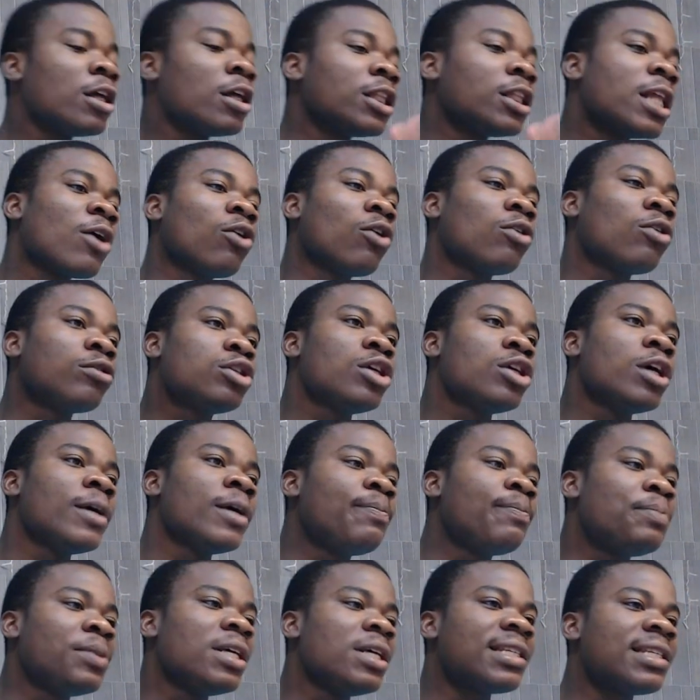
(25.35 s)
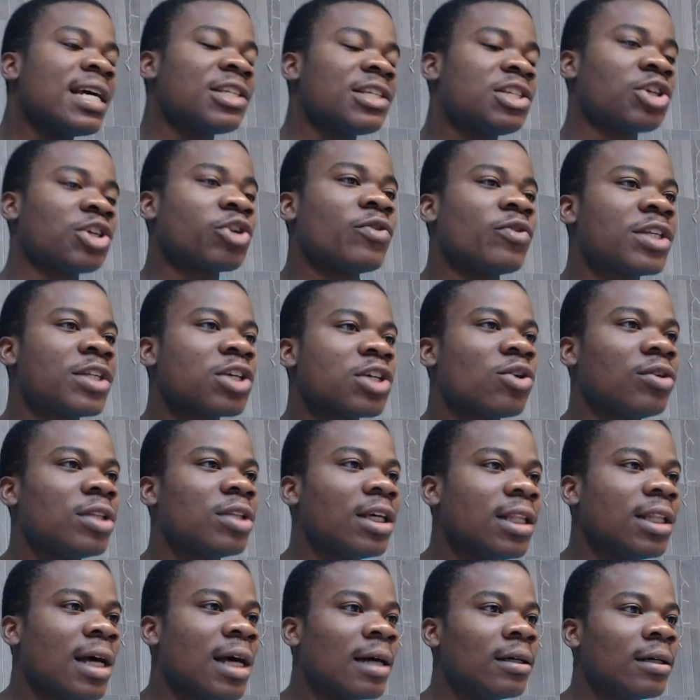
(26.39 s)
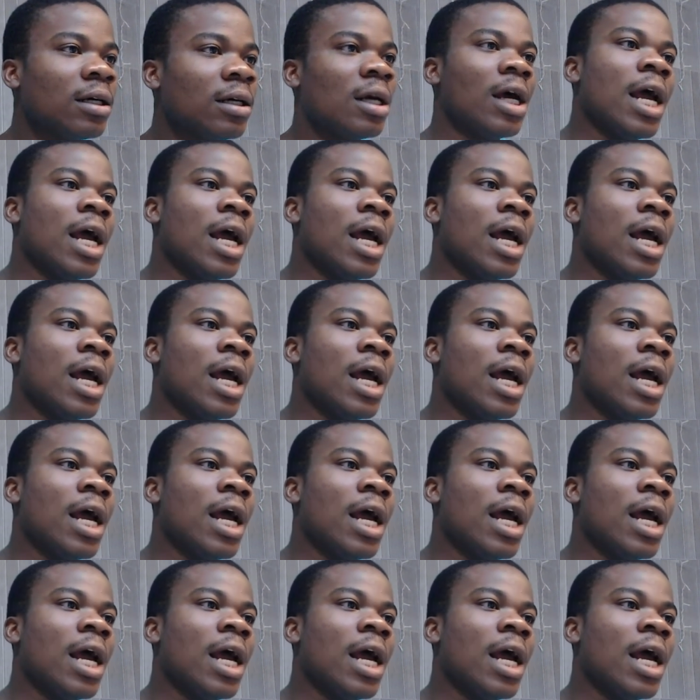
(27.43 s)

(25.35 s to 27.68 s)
They go to peace, security go there now.